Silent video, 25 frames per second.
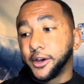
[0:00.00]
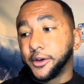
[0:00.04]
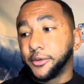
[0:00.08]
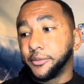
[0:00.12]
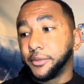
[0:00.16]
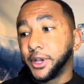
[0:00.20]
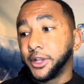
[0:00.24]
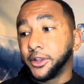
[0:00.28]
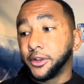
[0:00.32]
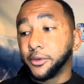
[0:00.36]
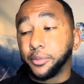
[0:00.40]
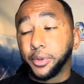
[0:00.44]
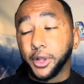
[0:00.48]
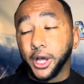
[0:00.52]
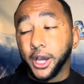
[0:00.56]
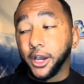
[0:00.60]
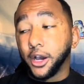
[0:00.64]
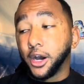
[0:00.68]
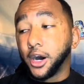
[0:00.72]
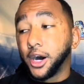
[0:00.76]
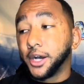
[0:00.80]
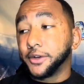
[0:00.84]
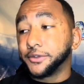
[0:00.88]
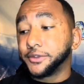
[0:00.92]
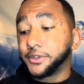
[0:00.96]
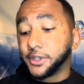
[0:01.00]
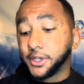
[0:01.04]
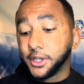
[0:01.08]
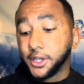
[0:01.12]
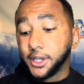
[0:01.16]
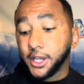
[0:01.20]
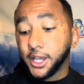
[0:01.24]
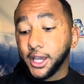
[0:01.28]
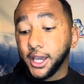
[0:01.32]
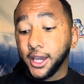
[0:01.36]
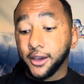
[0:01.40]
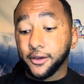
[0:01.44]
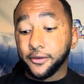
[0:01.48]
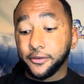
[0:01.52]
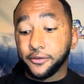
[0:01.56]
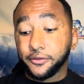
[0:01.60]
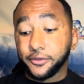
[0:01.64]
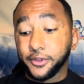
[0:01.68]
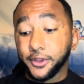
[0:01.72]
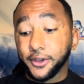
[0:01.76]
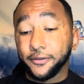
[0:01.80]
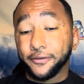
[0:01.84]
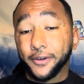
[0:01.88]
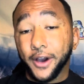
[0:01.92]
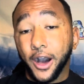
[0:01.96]
in the playoffs. If
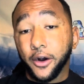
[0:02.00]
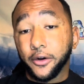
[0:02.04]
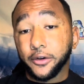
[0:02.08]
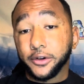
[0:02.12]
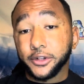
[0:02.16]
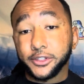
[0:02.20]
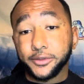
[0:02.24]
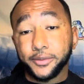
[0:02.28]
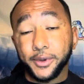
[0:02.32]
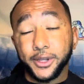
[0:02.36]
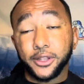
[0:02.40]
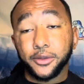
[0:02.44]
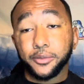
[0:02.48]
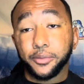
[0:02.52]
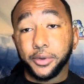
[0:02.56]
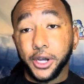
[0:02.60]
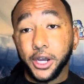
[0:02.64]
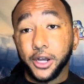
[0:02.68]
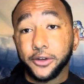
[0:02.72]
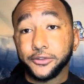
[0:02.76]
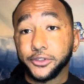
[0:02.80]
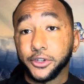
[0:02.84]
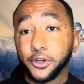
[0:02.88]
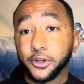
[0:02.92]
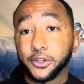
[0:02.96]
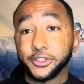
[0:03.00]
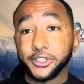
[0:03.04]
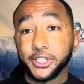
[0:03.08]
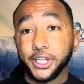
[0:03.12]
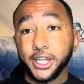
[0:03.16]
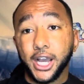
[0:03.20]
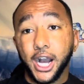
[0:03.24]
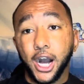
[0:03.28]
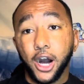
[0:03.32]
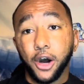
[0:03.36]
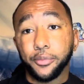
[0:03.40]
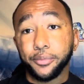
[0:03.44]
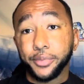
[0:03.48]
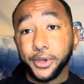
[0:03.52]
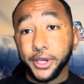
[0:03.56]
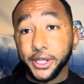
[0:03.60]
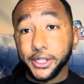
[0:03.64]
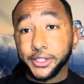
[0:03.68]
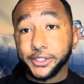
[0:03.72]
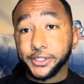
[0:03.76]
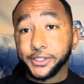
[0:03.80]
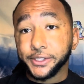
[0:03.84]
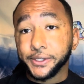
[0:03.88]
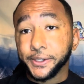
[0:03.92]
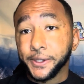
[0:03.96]
the Falcons make the playoffs, you're going to see Kyle
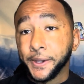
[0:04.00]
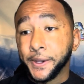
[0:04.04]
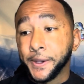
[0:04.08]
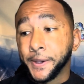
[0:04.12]
Pitts.